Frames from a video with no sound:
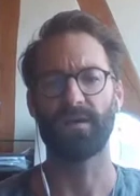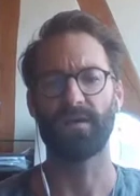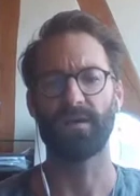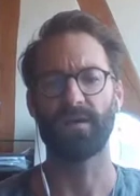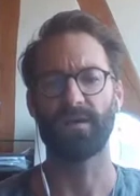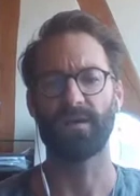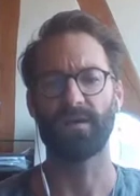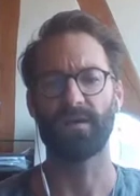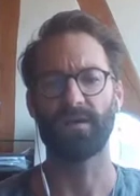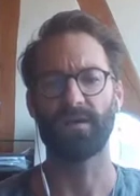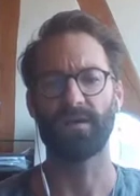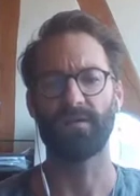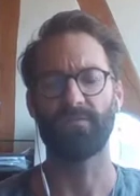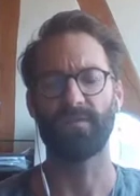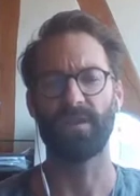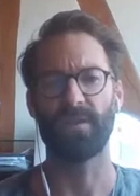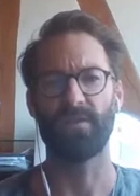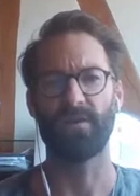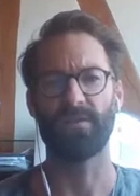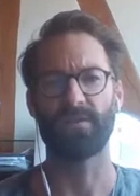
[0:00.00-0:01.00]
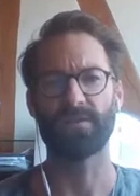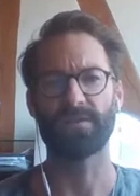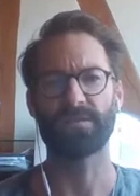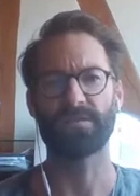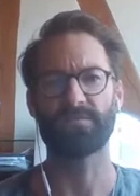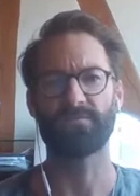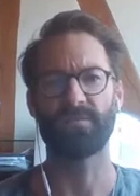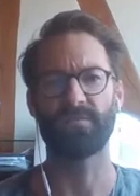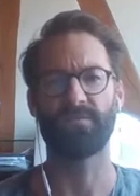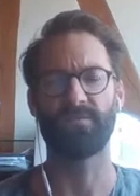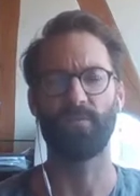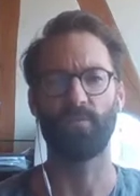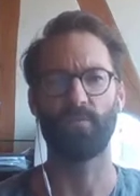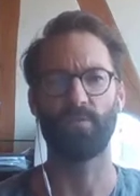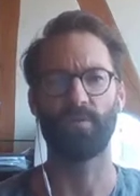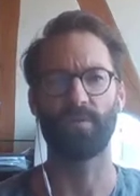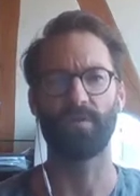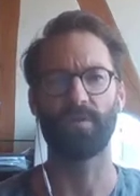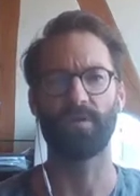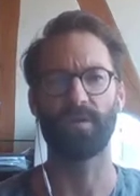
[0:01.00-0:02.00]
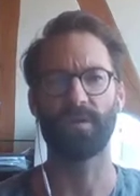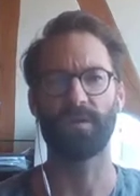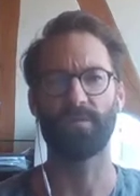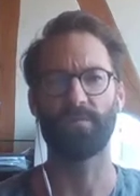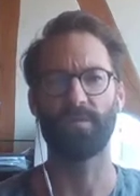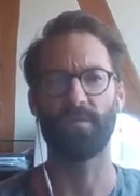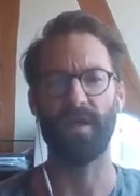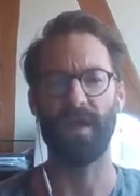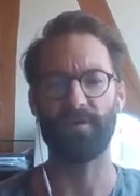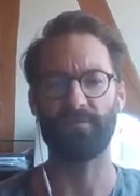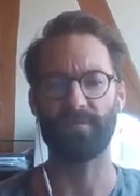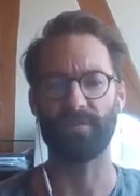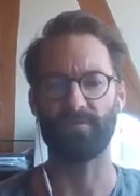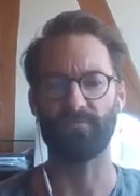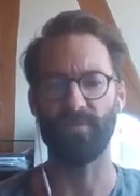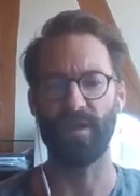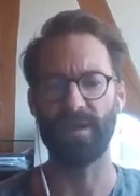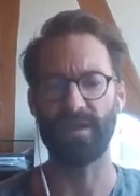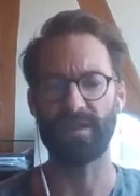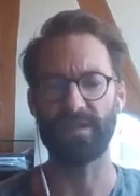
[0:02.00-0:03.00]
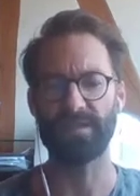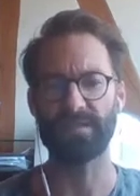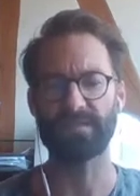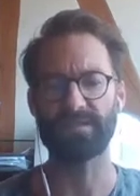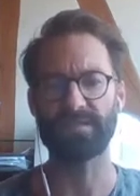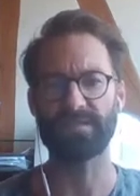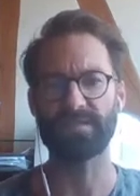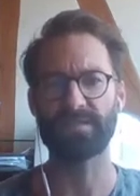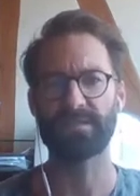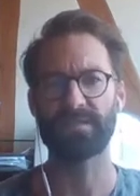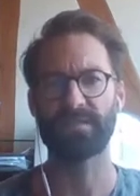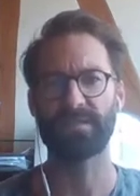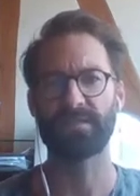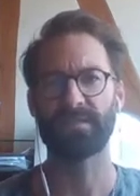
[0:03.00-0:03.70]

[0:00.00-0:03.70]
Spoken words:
a video on this before about athlete readiness.